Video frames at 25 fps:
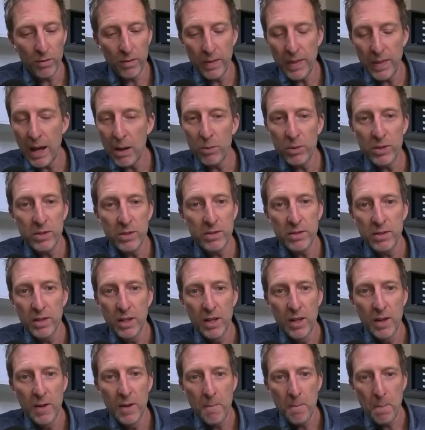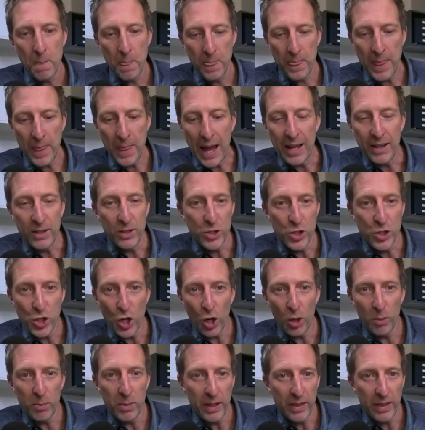of. And that was that
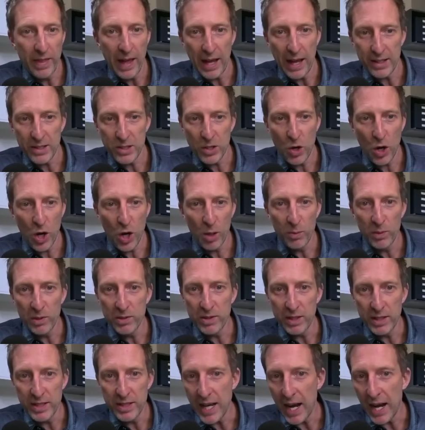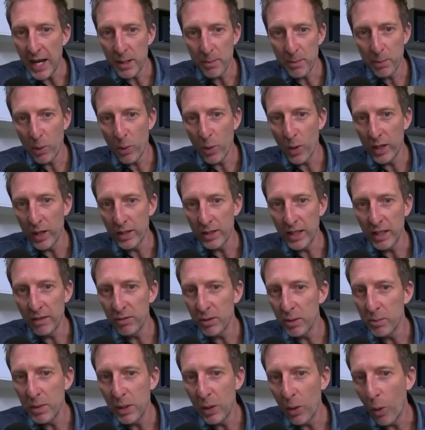job at that time was a data point,
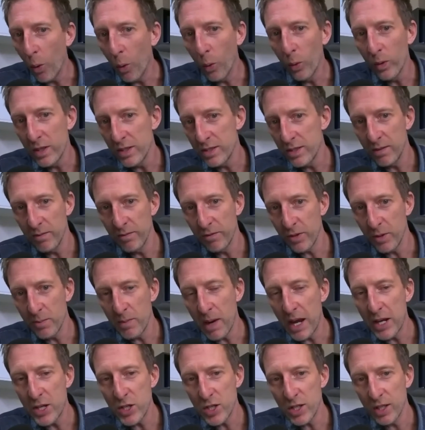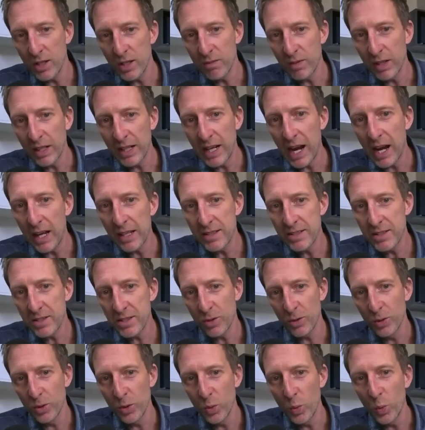giving me all this information in regards
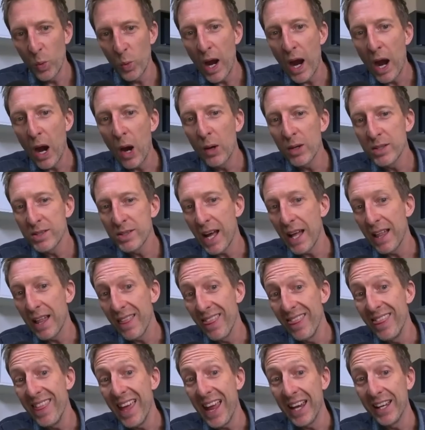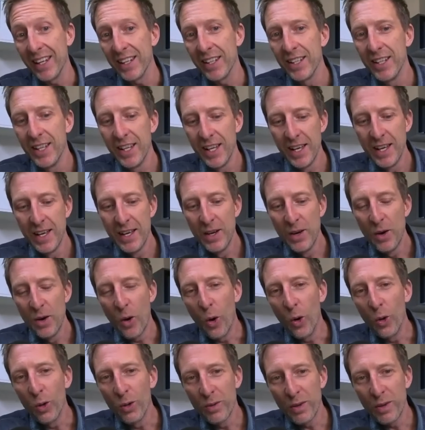to where I was at then.
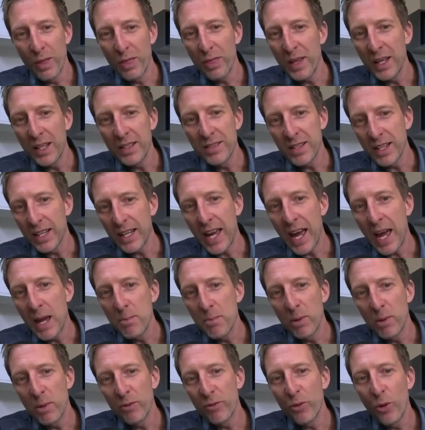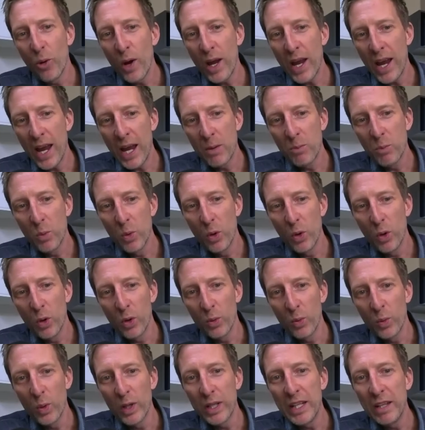All of the things that came beforehand were
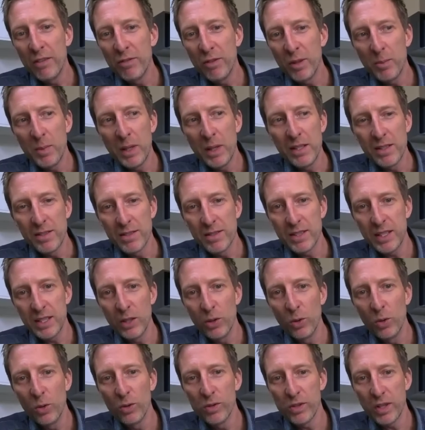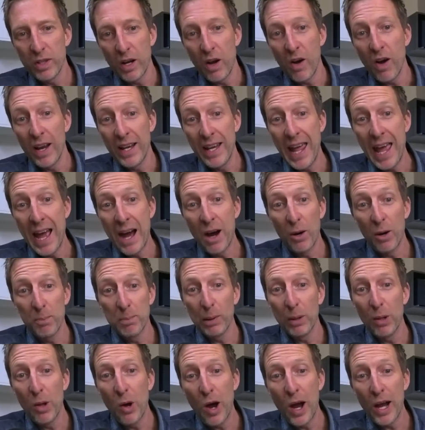were giving me the skills that I now
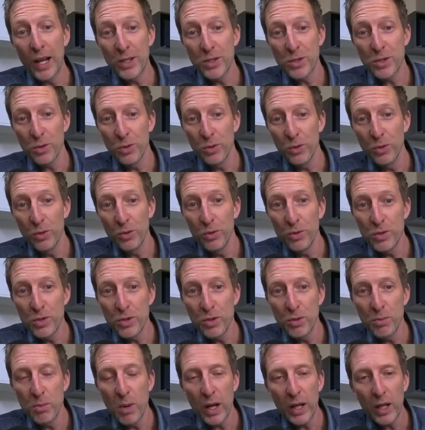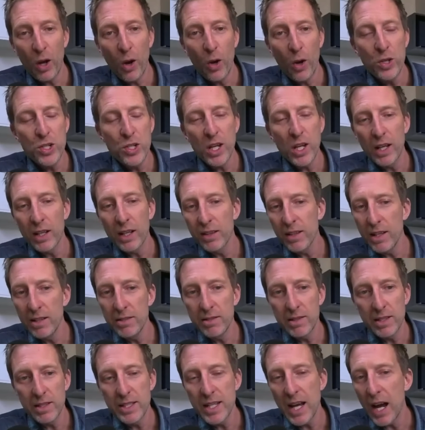apply to to my coaching, and
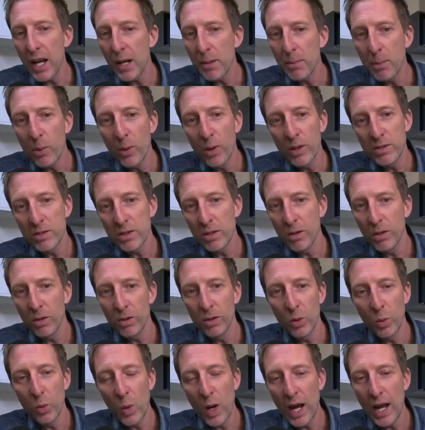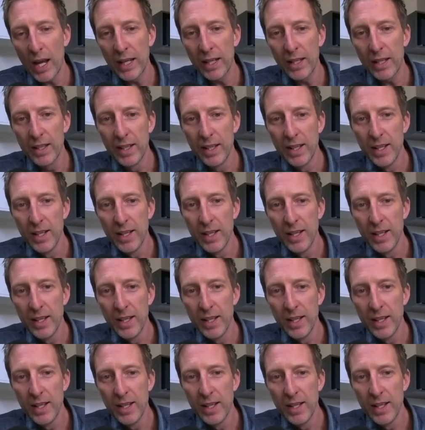these are data points along the way.